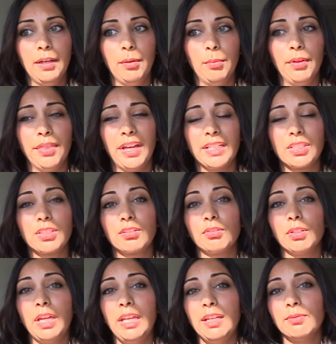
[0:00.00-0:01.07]
Well, that's
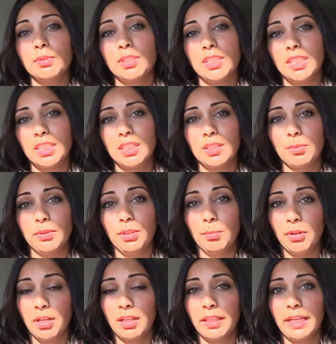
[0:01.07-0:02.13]
creating resistance when you
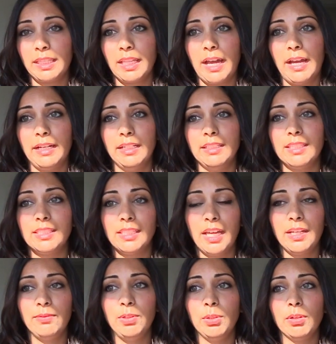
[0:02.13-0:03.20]
put it like that. Instead,
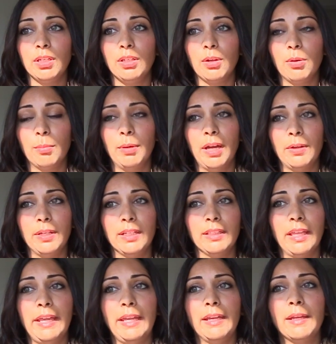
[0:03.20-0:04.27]
if you can go about it
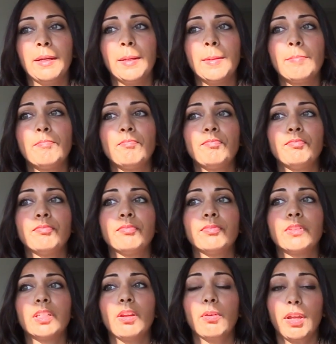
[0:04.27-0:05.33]
like,
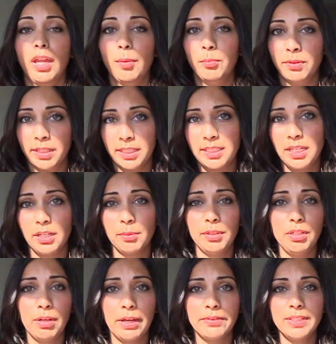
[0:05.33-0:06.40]
okay, I'm willing to hear what
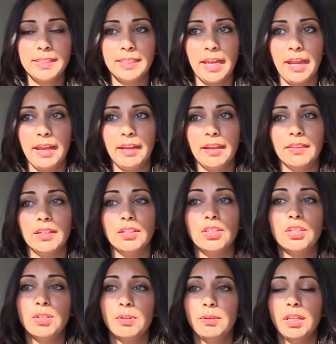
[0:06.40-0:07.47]
you have to say, and then
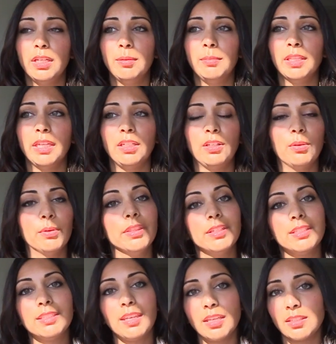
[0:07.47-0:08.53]
tune in and be like, you know what,
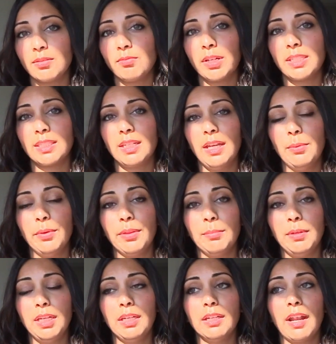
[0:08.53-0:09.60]
this doesn't resonate with
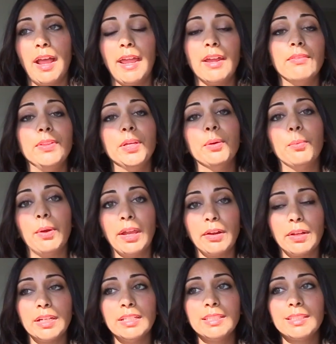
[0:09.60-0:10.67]
me, and I have the
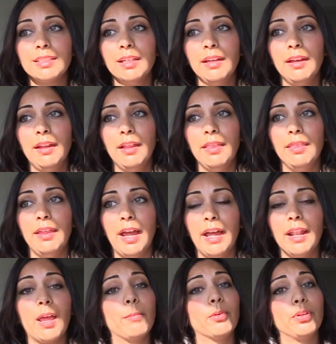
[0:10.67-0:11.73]
awareness that
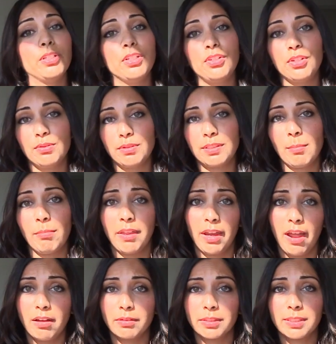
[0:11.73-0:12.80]
I'm going to choose something
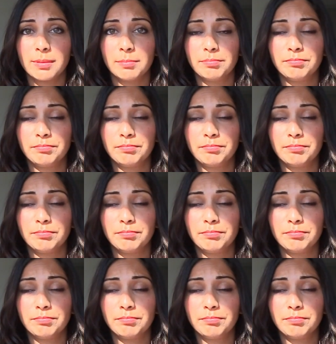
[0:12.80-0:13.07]
else.